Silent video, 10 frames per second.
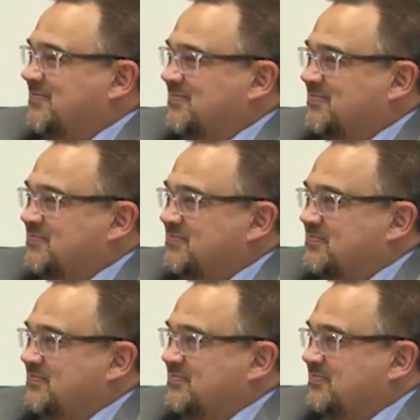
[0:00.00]

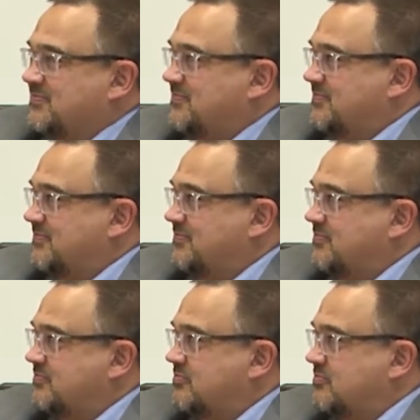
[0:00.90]

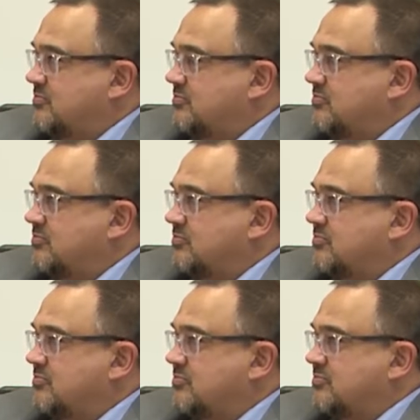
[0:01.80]

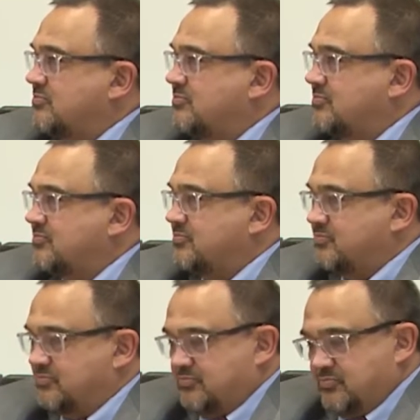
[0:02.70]

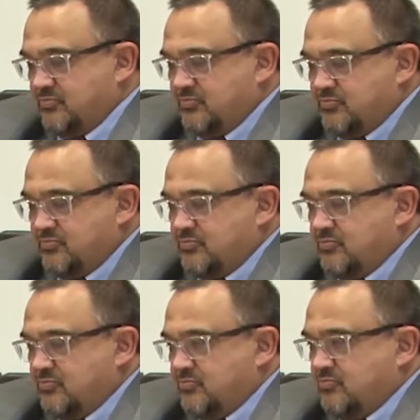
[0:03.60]

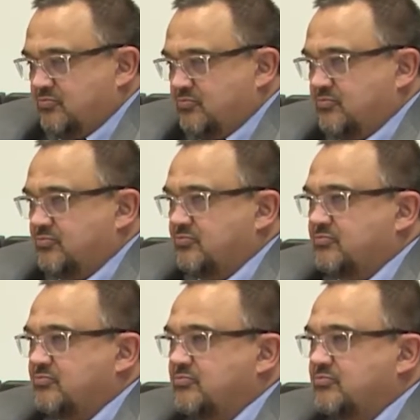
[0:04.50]

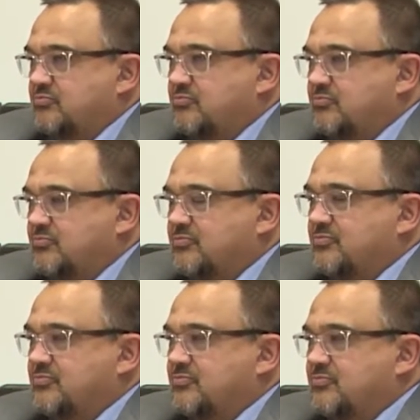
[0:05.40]

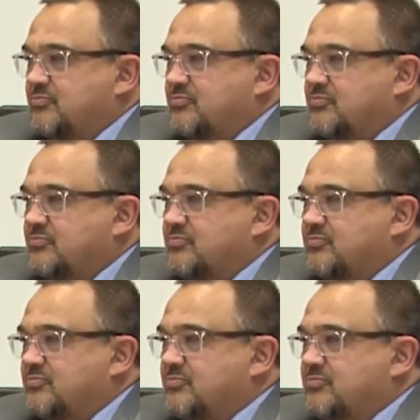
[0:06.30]
(silent)